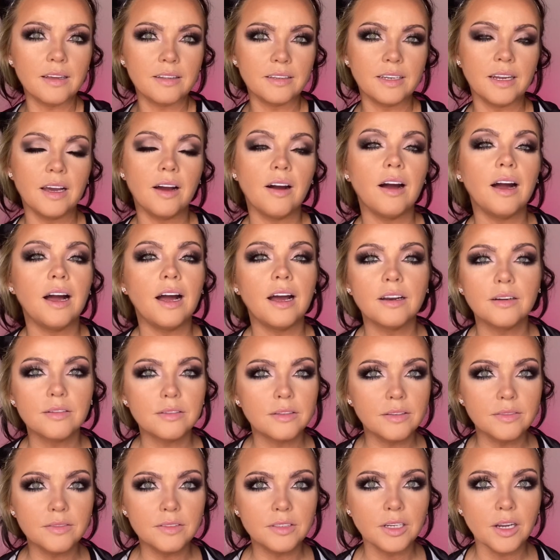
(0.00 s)
Now, I don't
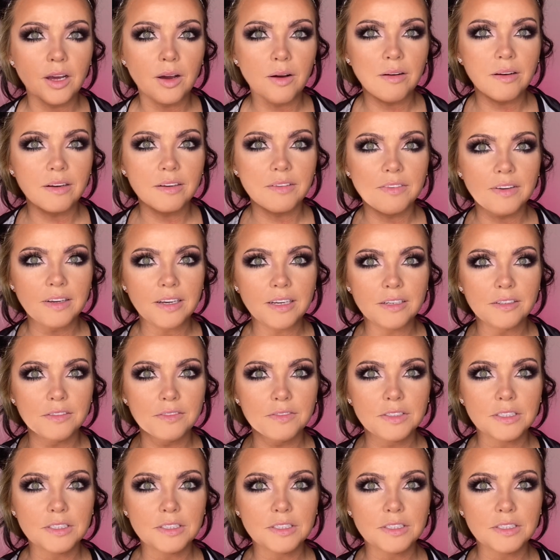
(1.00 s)
even know if e.l.f.